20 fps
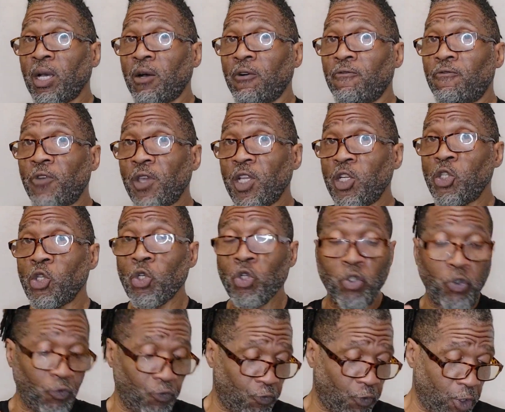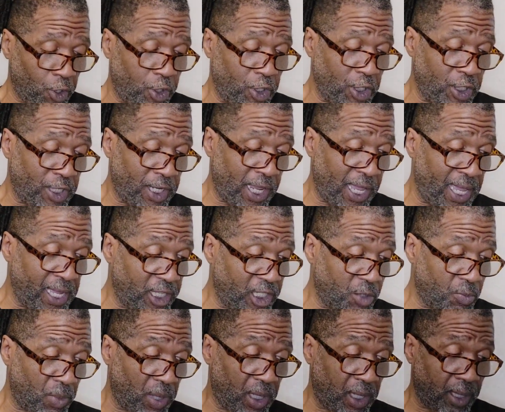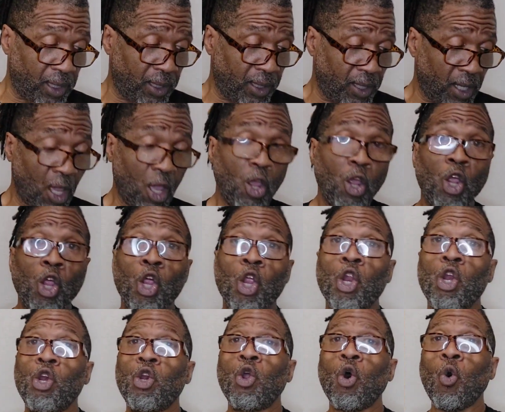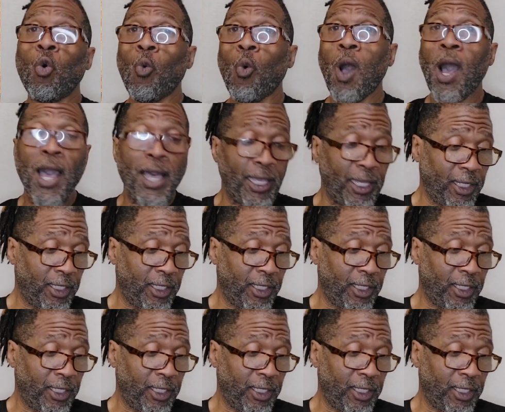Avengers versus X-Men know why